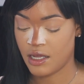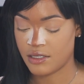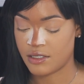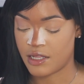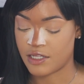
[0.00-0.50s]

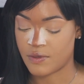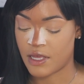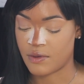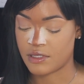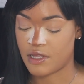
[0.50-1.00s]
so that's why I
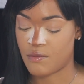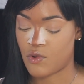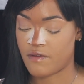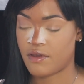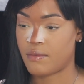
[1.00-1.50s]
used the
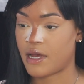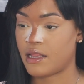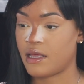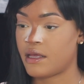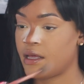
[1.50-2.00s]
Morphe
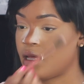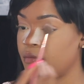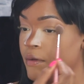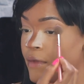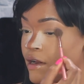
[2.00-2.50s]
palette.
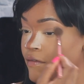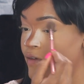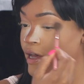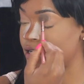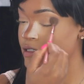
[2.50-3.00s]
But Matter of
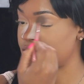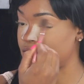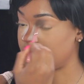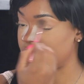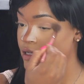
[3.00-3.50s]
Fact is a
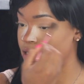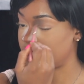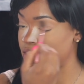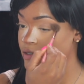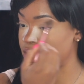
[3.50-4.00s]
really
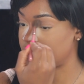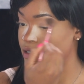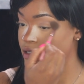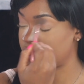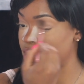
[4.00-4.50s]
good
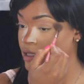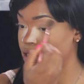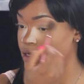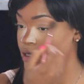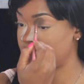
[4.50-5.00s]
transition
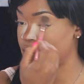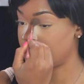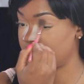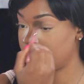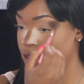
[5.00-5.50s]
color
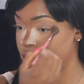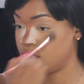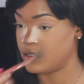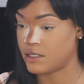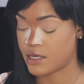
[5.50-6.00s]

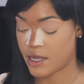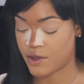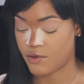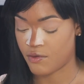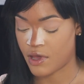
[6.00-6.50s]
to kind
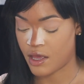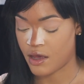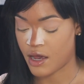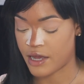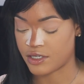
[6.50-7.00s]
of create
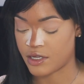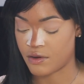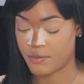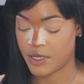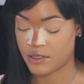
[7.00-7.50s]
your
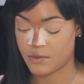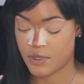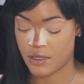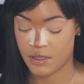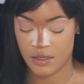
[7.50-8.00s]
eyeshadow base
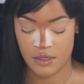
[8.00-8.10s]
with.